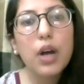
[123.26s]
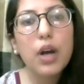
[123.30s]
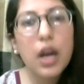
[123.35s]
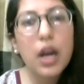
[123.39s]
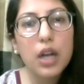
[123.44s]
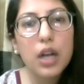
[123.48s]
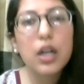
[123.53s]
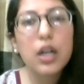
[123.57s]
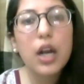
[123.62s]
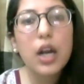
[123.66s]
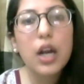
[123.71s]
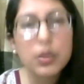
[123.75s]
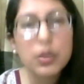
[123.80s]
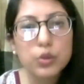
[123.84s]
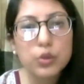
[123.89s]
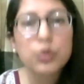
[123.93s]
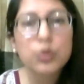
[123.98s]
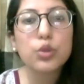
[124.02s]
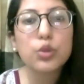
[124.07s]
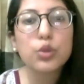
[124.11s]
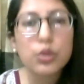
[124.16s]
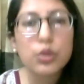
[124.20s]
our
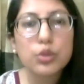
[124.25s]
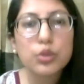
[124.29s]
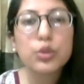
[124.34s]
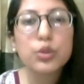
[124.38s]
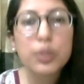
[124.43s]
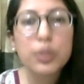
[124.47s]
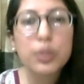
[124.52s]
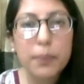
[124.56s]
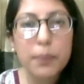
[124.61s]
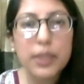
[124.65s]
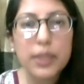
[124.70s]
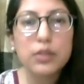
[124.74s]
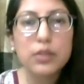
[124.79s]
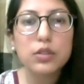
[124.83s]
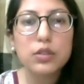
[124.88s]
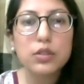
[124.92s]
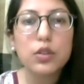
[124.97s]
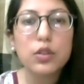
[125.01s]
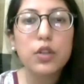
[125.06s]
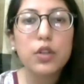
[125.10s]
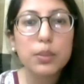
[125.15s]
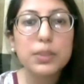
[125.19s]
household also
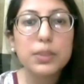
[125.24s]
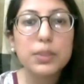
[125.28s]
depends on a